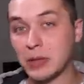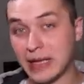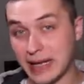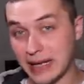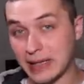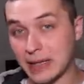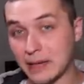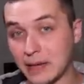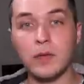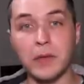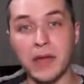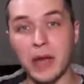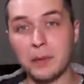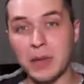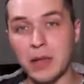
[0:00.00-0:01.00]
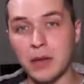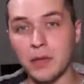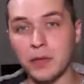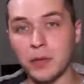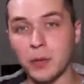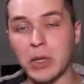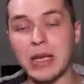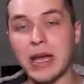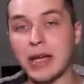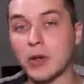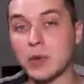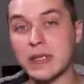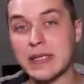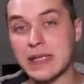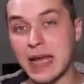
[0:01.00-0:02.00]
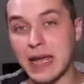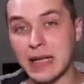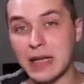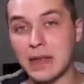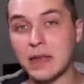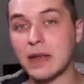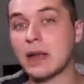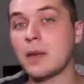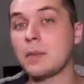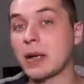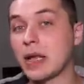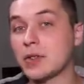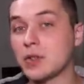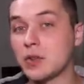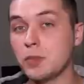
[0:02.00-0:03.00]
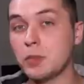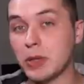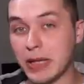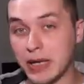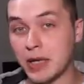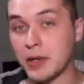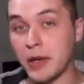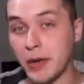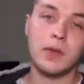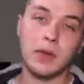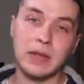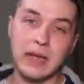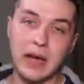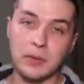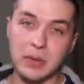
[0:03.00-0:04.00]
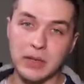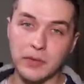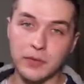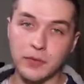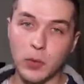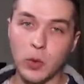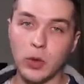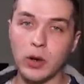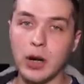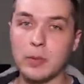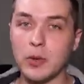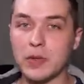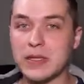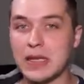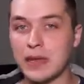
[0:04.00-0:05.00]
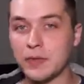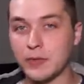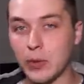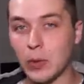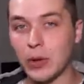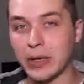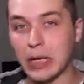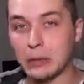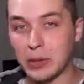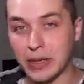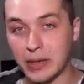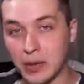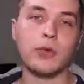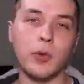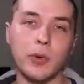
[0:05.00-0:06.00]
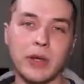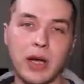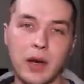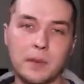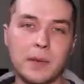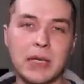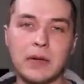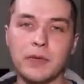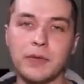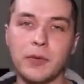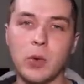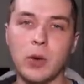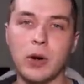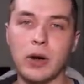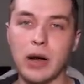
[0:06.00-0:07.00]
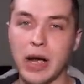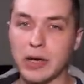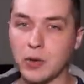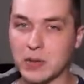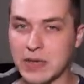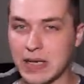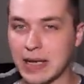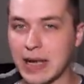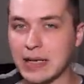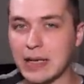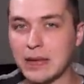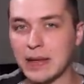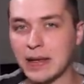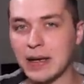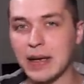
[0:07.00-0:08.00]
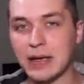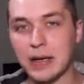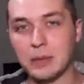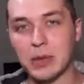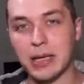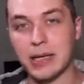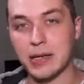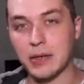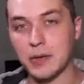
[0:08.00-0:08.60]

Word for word: play anything. For the upbeat of three, I don't say anything, but I do play a note. For the downbeat of four, I both say four and I play a note. For the upbeat of four, I don't say anything and I play a